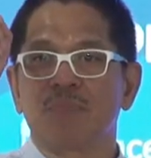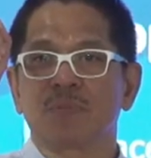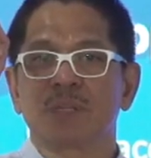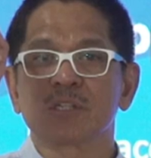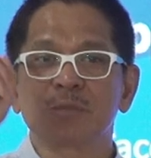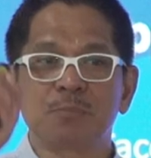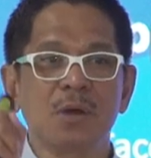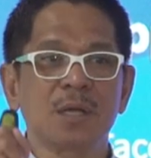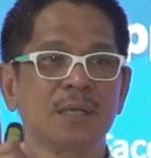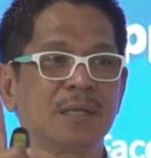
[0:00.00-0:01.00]
the
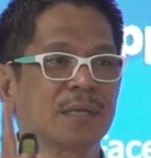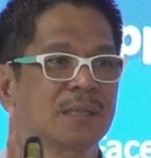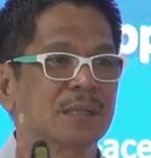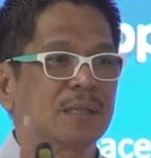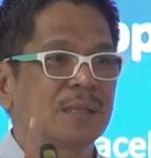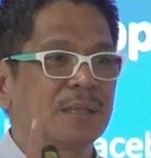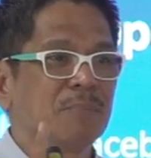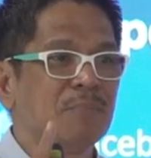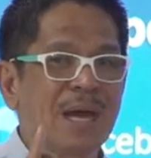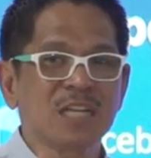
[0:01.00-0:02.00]
support that
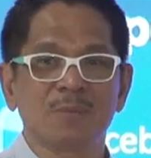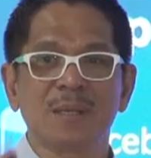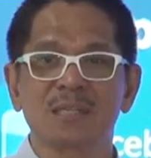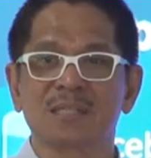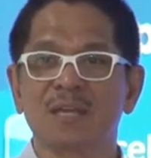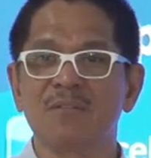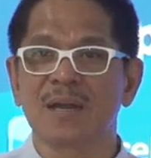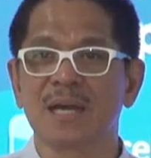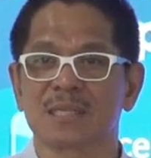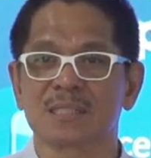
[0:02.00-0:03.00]
management has given
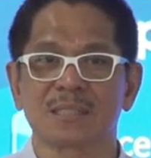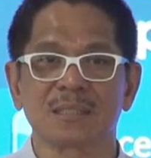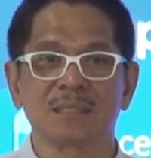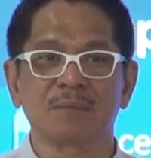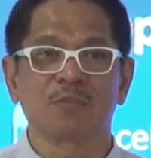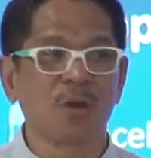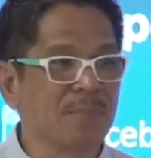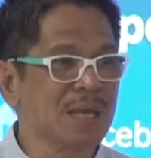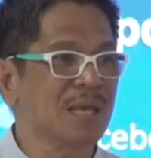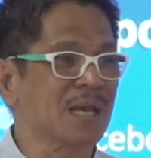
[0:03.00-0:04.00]
us, for
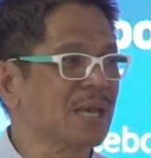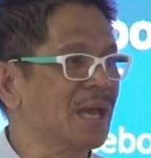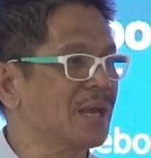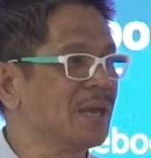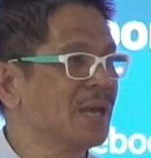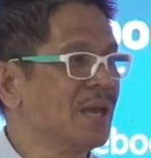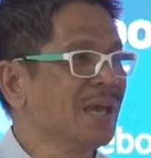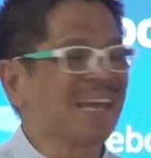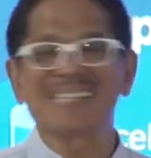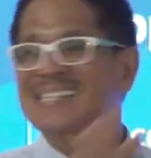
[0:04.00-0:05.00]
me, again,
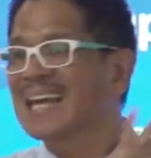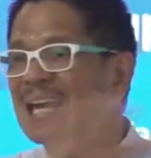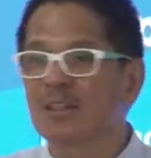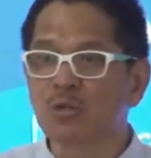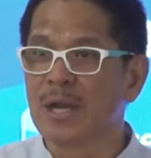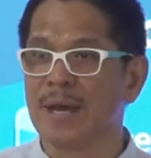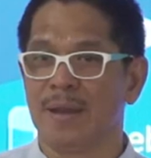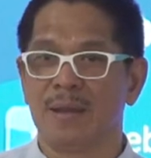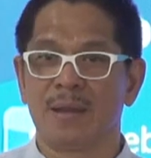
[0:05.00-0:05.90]
is second to none.